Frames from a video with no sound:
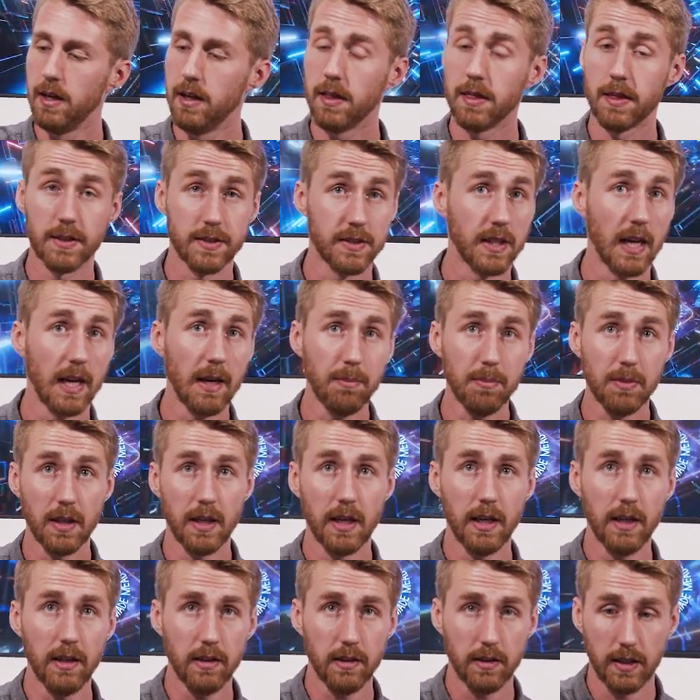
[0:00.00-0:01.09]
the same
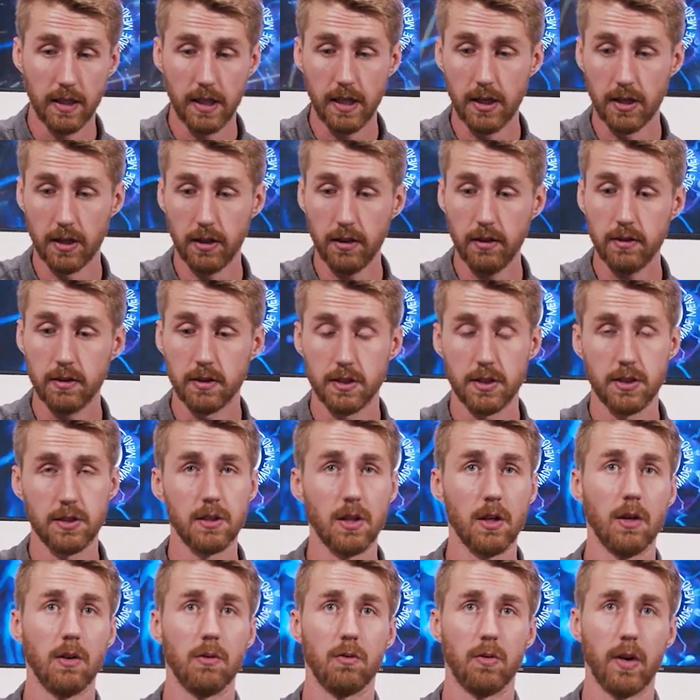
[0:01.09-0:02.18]
thing here. This is
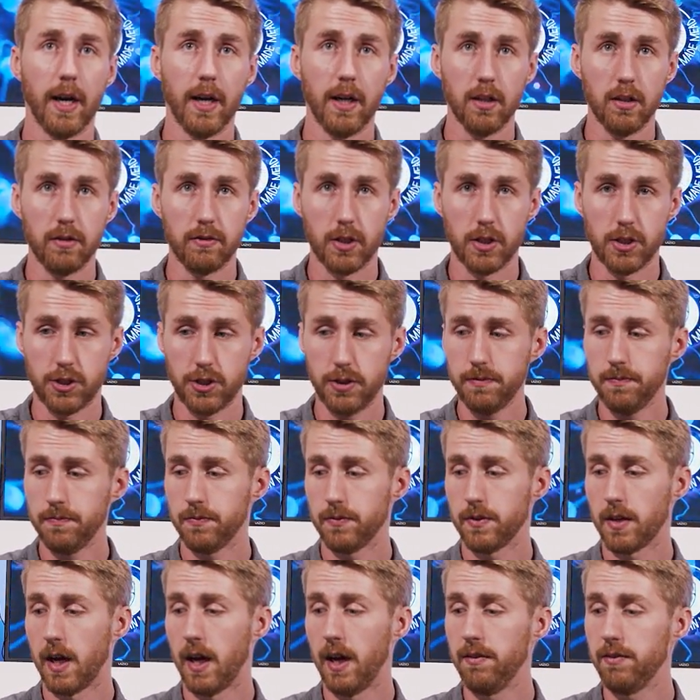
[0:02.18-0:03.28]
the regular version.
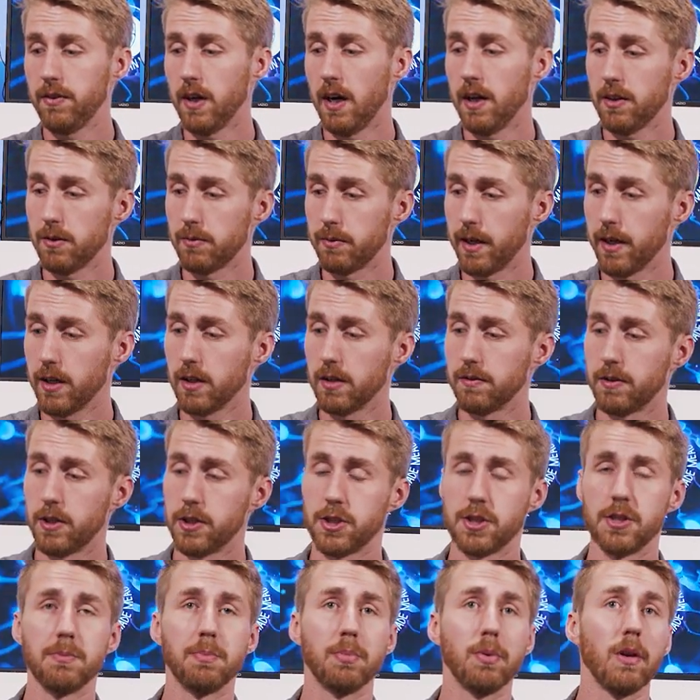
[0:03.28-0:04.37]
I've got the regular
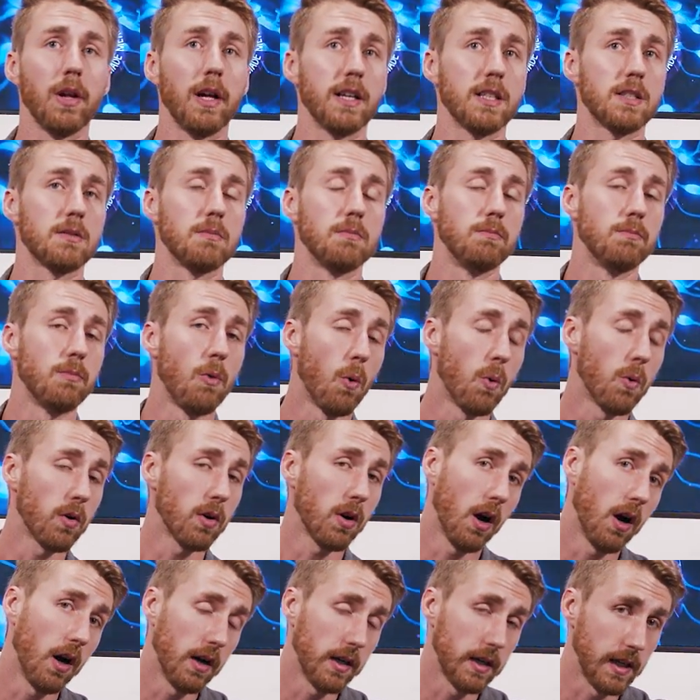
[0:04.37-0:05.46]
version plus more
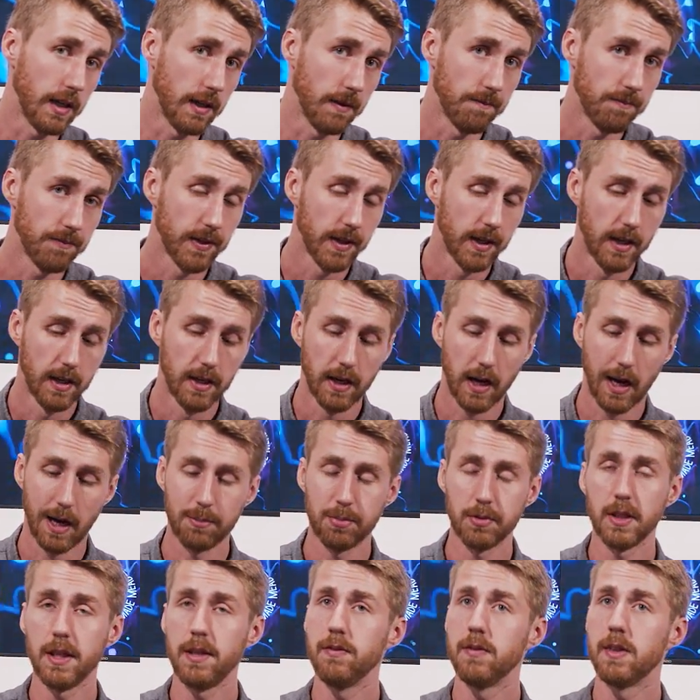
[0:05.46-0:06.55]
honey. I
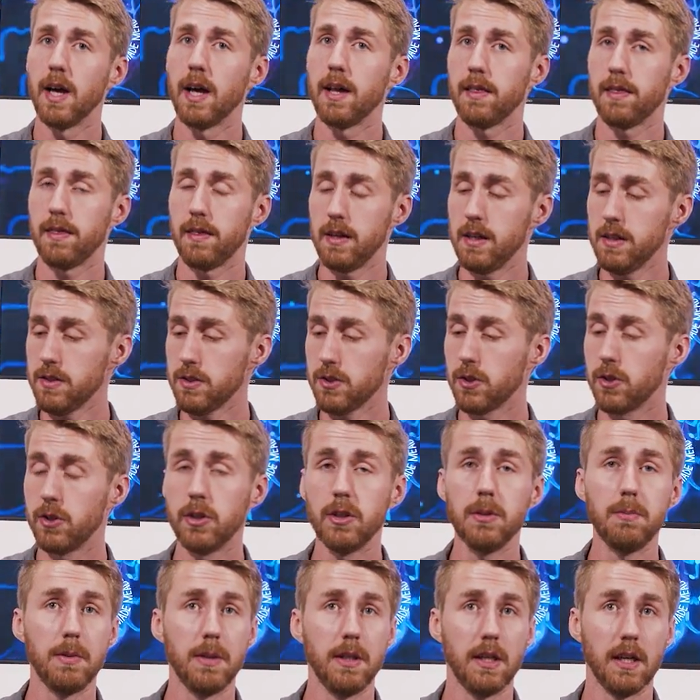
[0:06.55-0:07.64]
believe that this
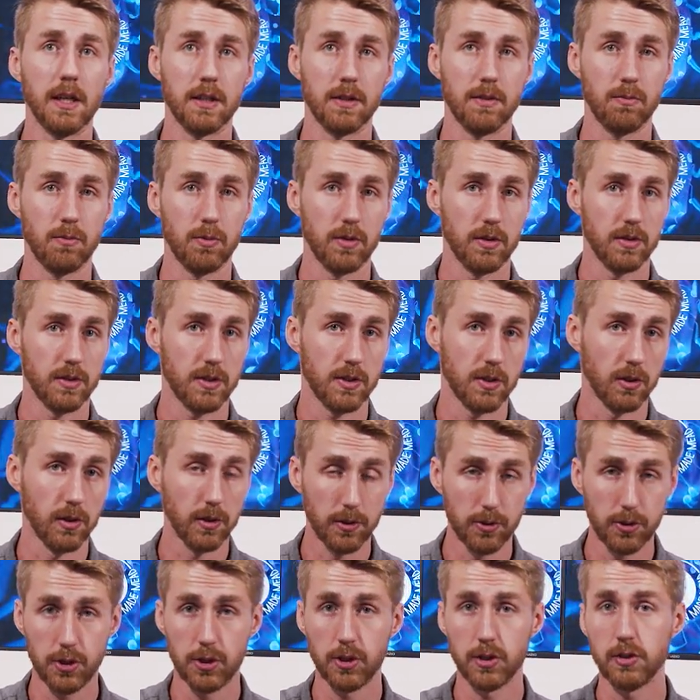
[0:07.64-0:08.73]
could be a
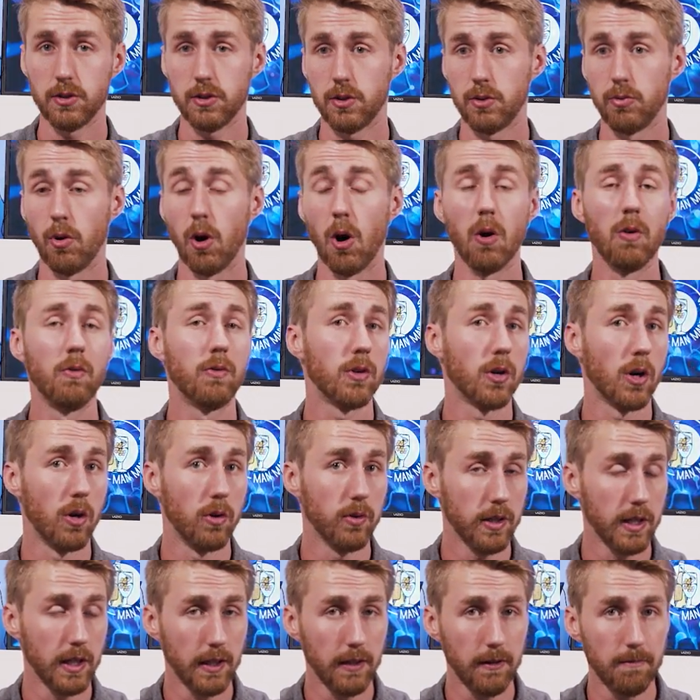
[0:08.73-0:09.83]
solution to
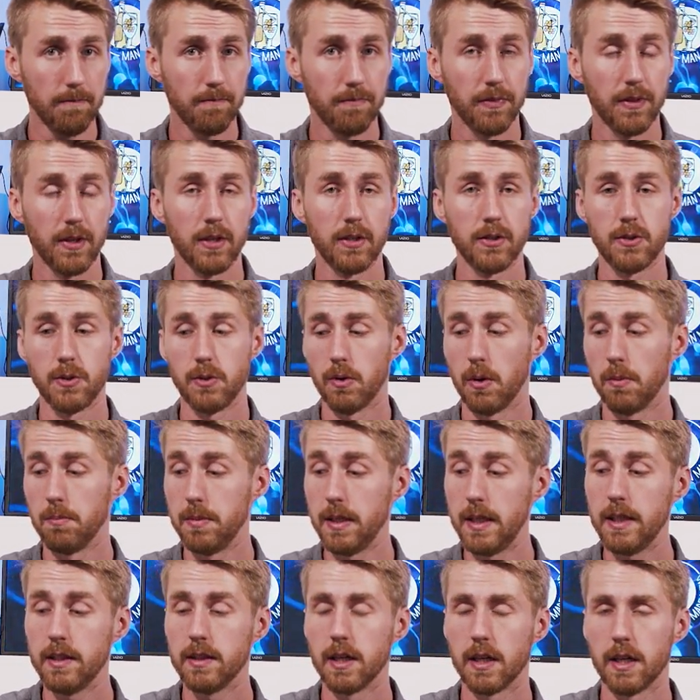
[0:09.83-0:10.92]
over-oaking to a
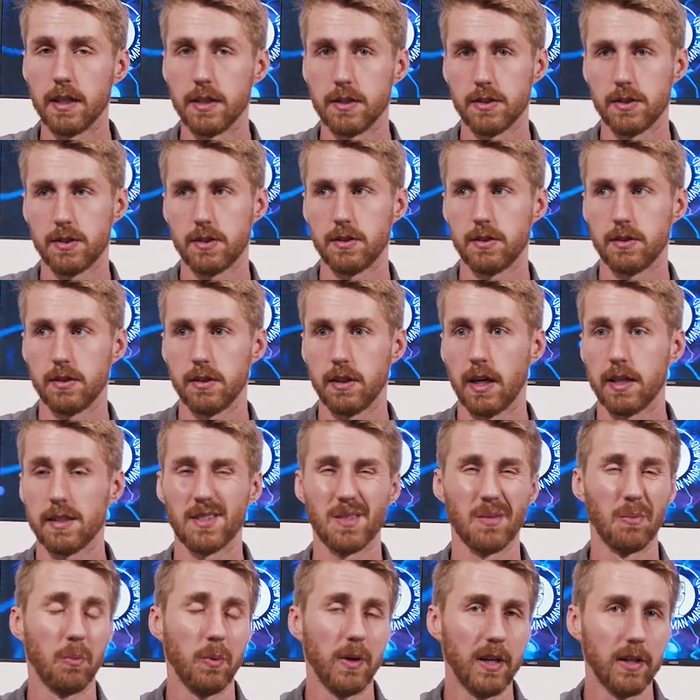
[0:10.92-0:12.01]
mead that has got
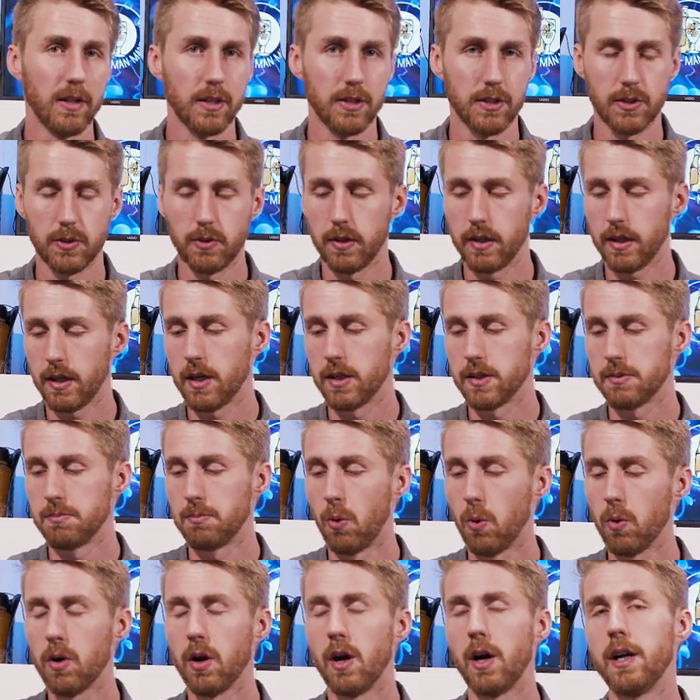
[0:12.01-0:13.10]
some weirdness to it, because
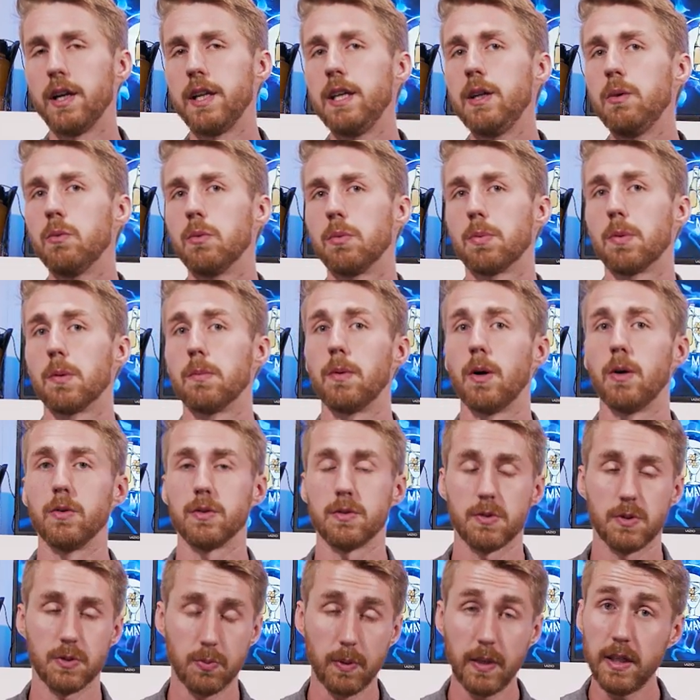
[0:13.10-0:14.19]
more honey will promote
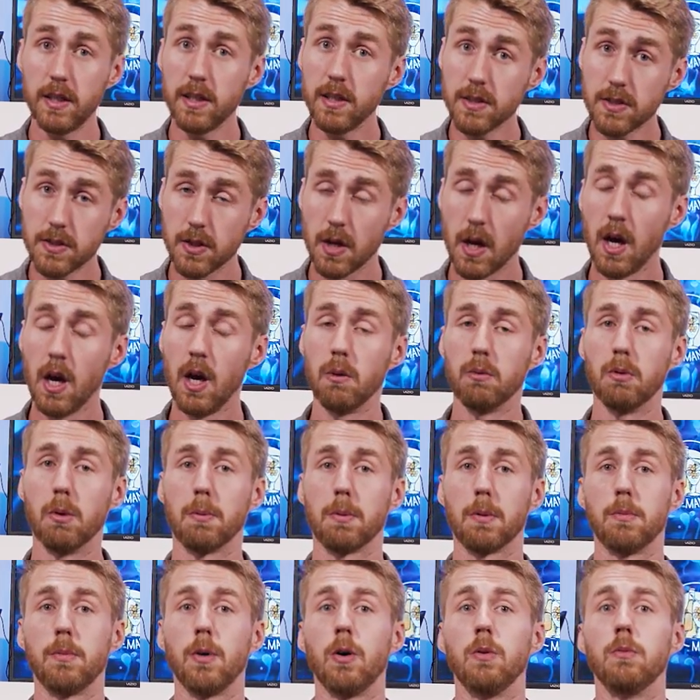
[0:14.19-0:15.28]
sweetness, will
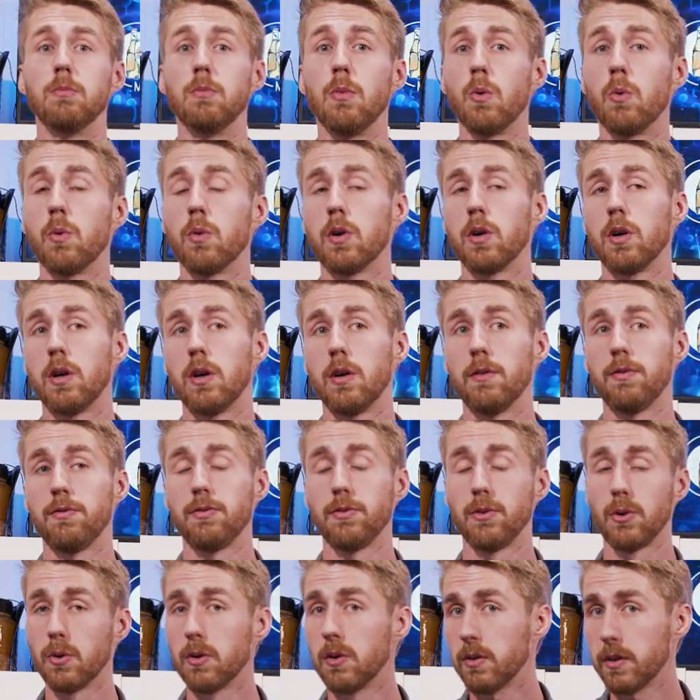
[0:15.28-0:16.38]
promote more
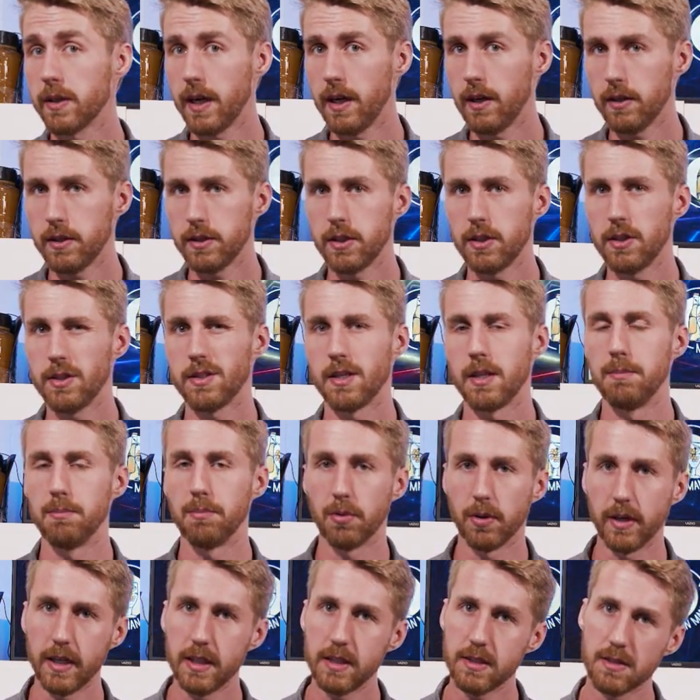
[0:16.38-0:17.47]
floral characters and
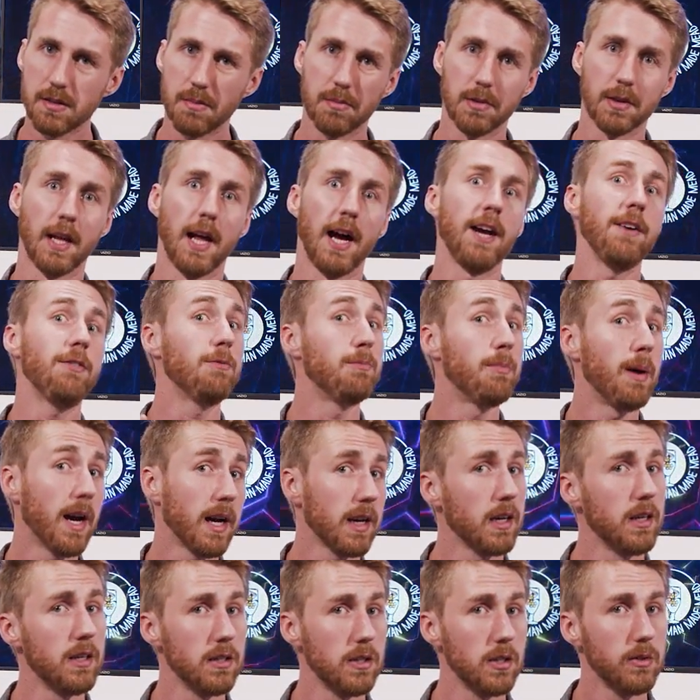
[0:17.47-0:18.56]
bring some life
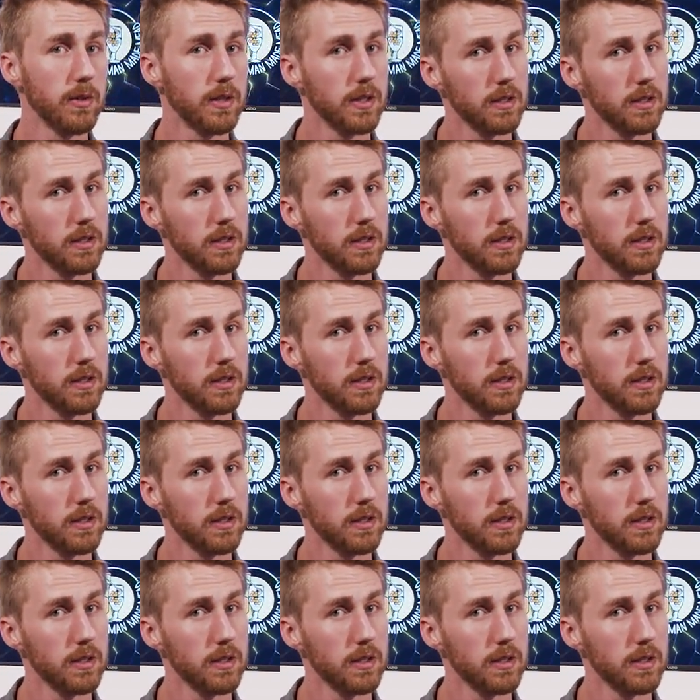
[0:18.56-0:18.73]
back into